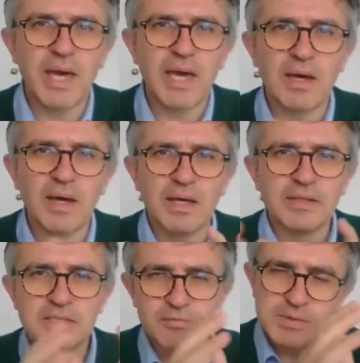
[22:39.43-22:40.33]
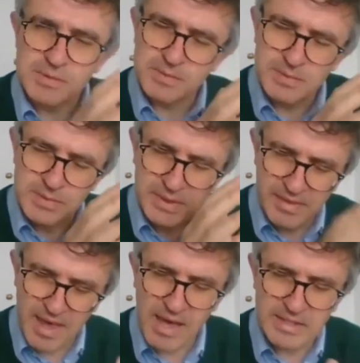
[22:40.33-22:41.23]
compare differences
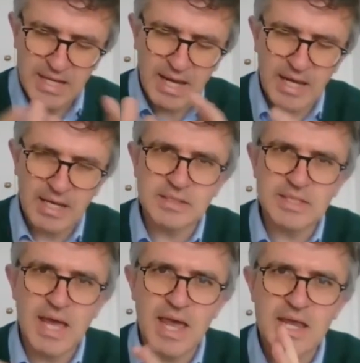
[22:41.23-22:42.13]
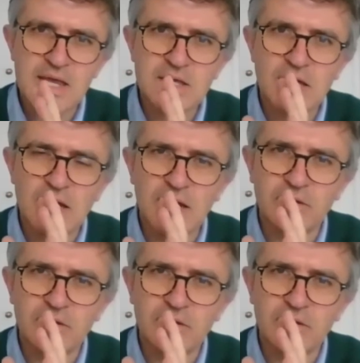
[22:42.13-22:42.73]
between that and a